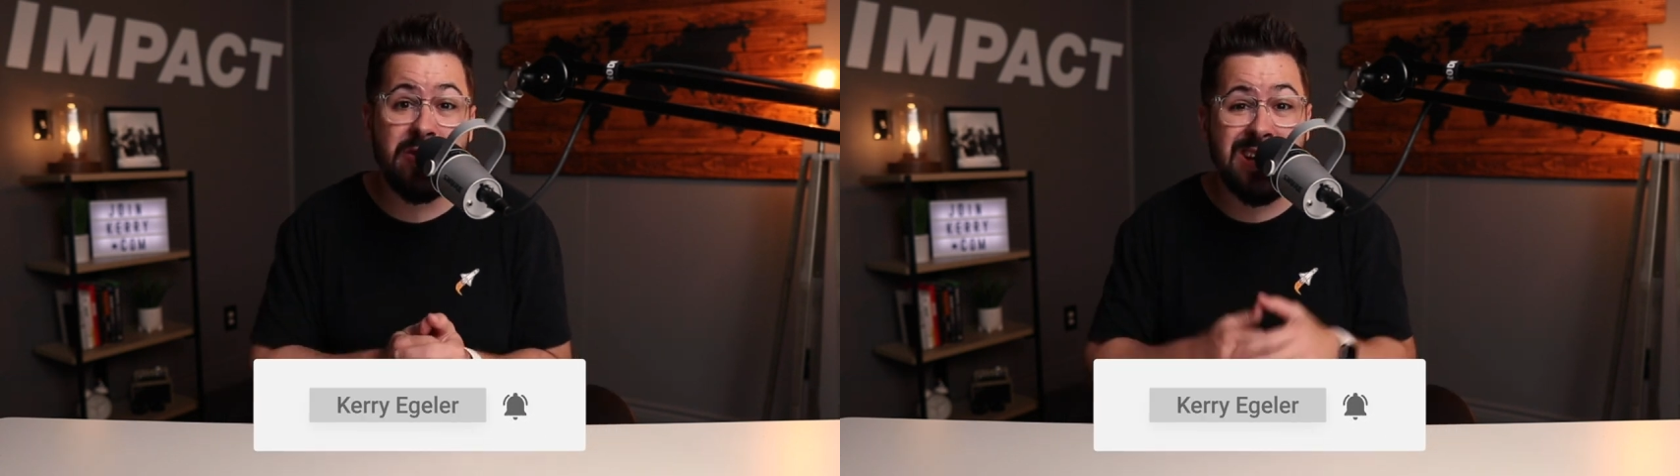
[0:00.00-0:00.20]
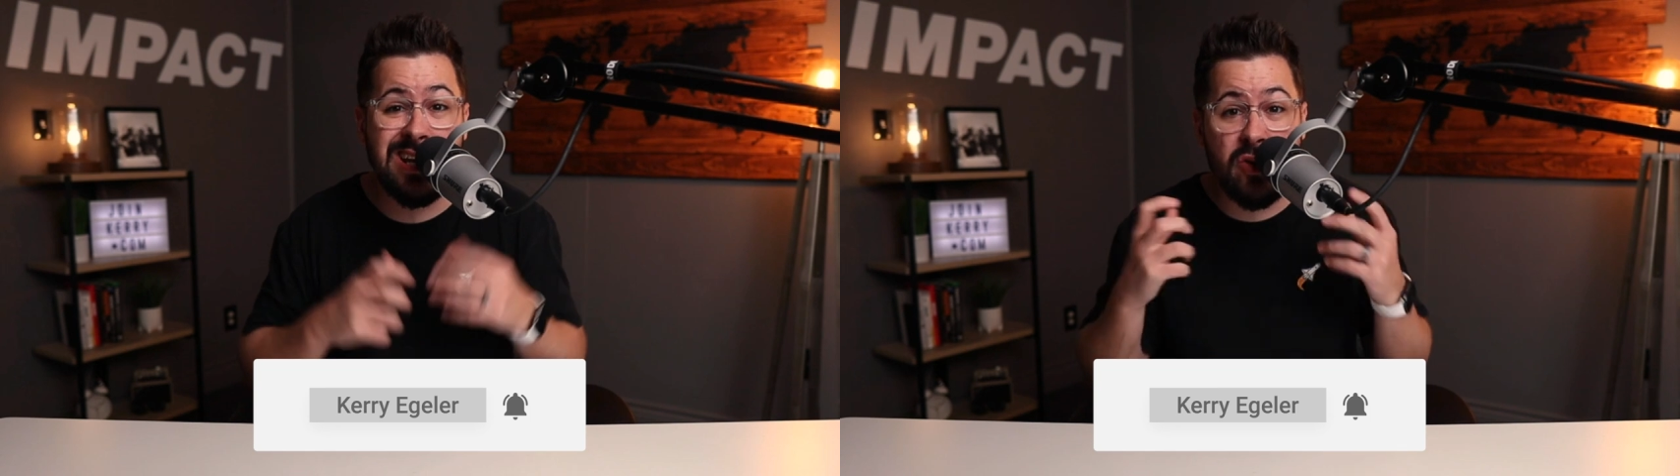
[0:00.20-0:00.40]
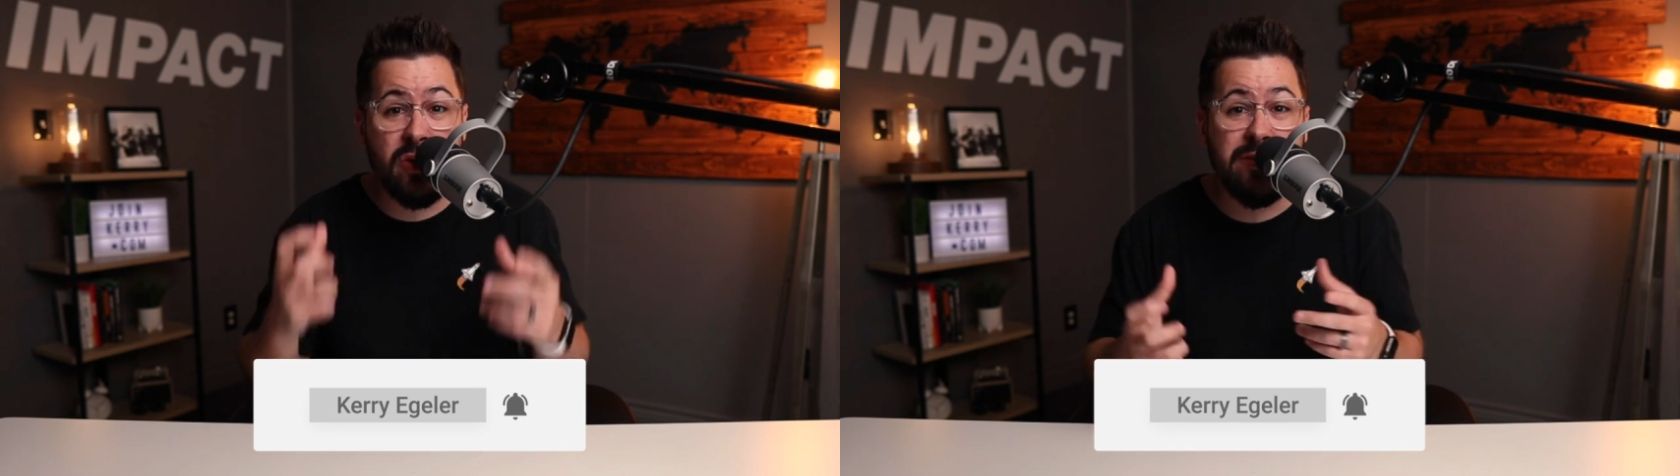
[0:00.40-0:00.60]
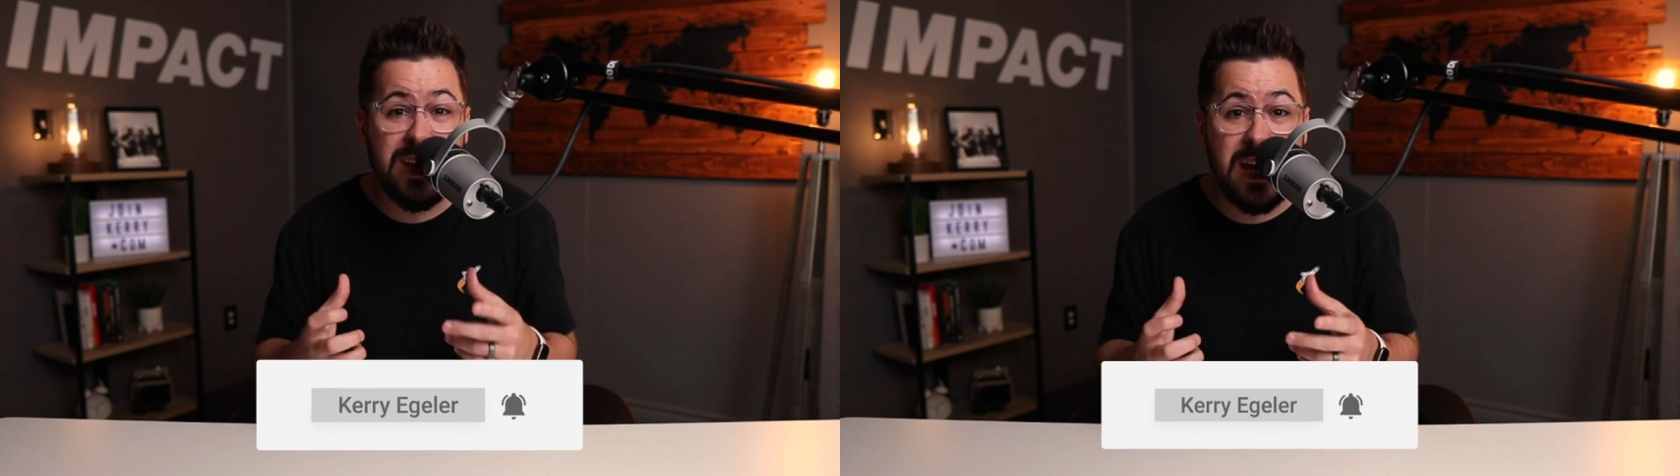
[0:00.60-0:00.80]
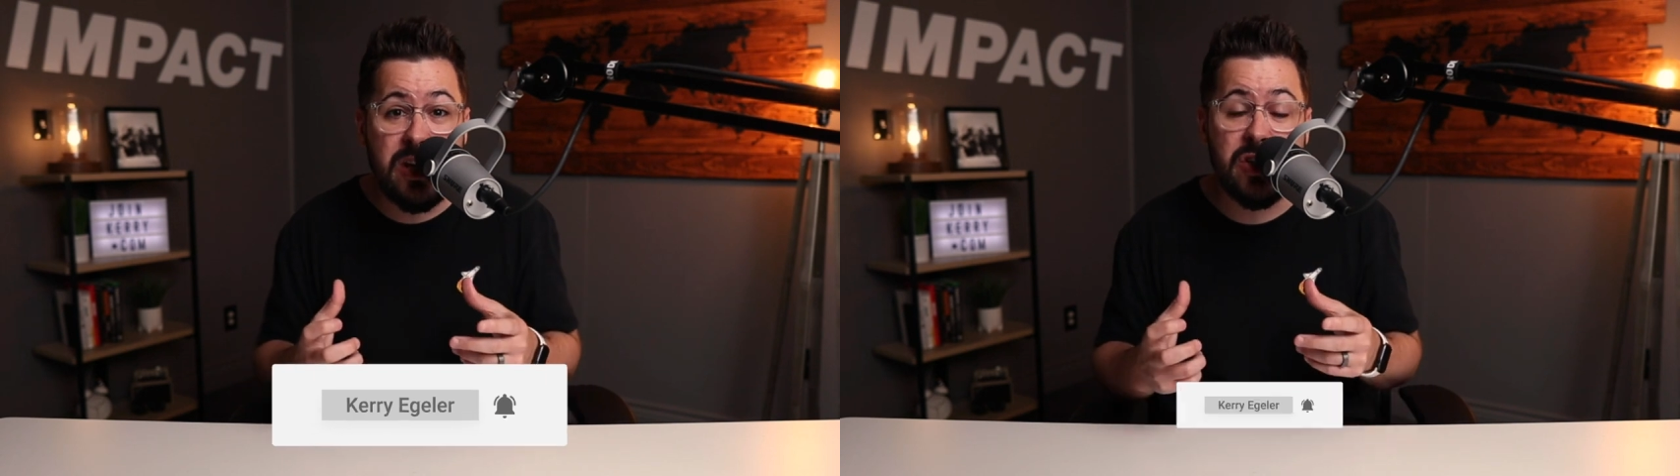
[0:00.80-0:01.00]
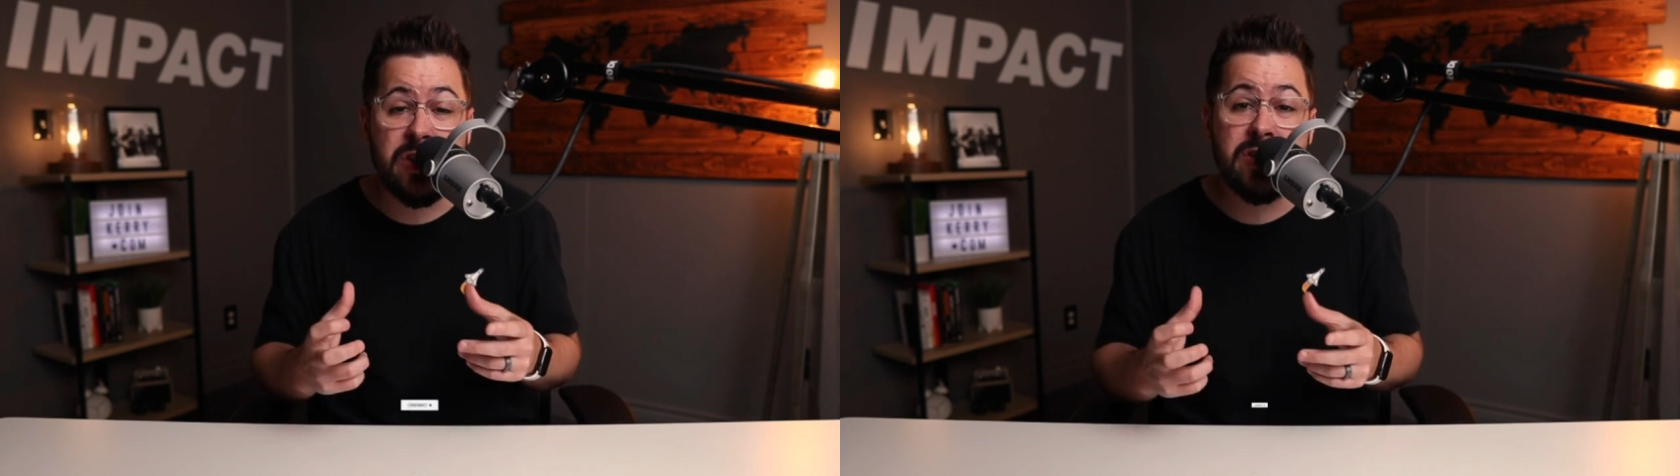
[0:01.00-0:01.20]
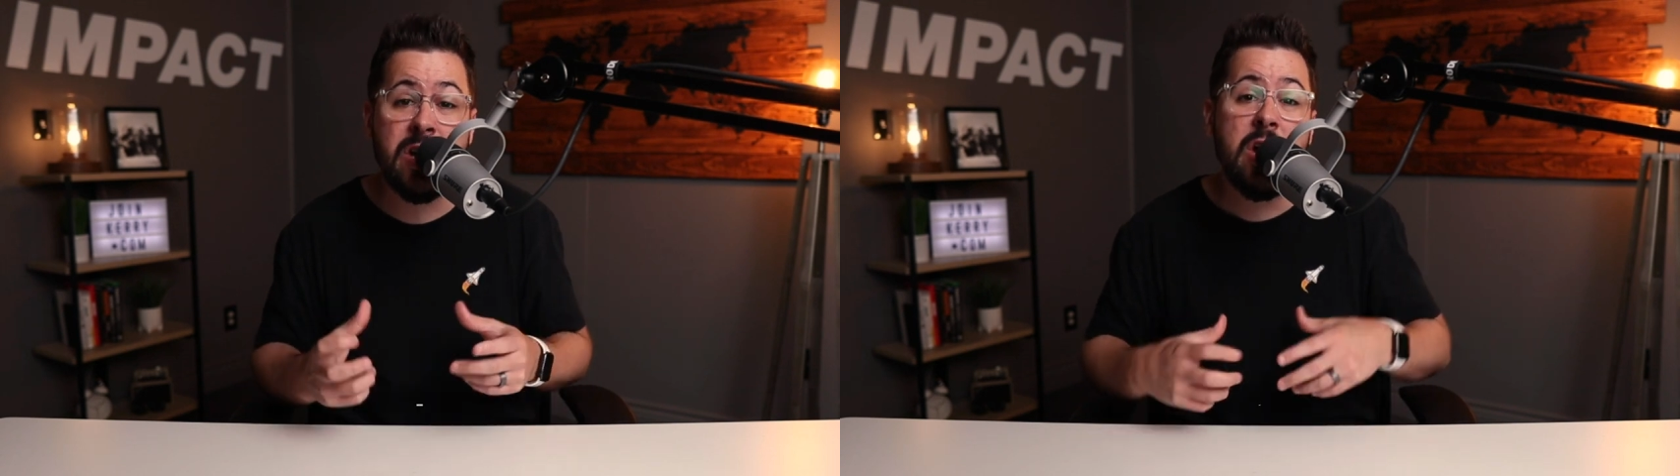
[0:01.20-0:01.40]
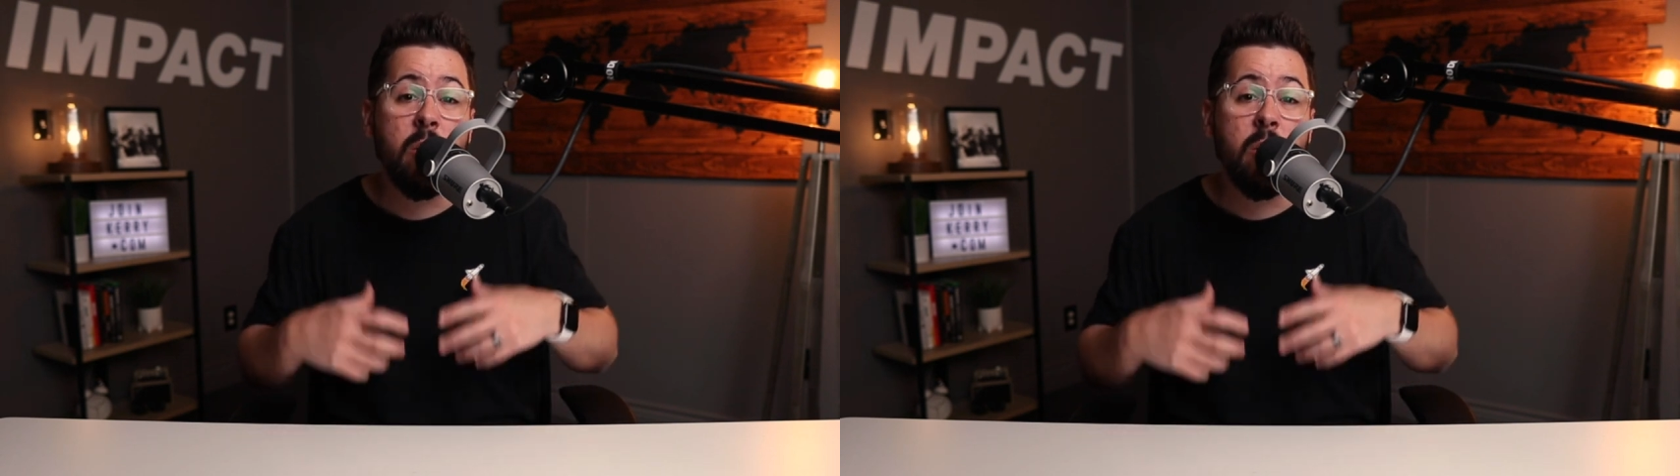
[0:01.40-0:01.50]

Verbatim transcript: to get notifications